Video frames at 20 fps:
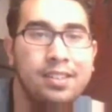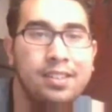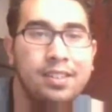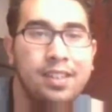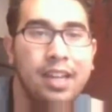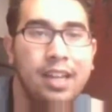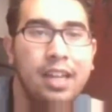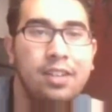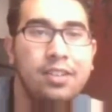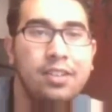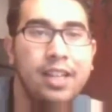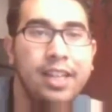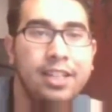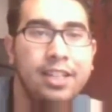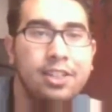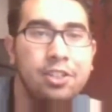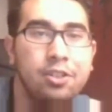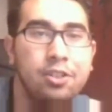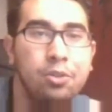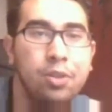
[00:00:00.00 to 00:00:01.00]
I don't
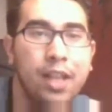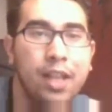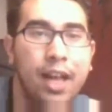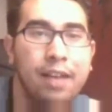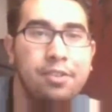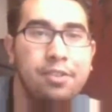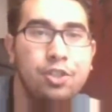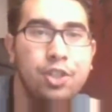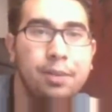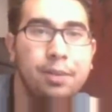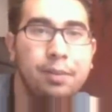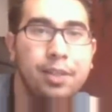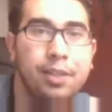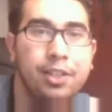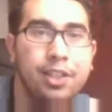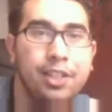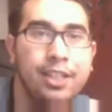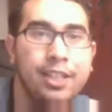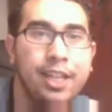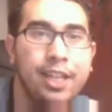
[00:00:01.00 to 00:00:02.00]
like the new live streaming
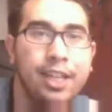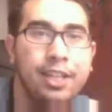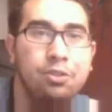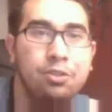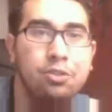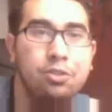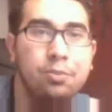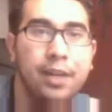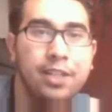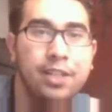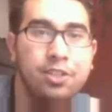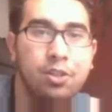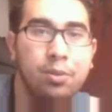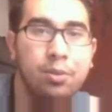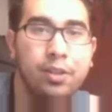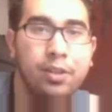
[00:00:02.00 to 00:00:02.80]
thing that YouTube has going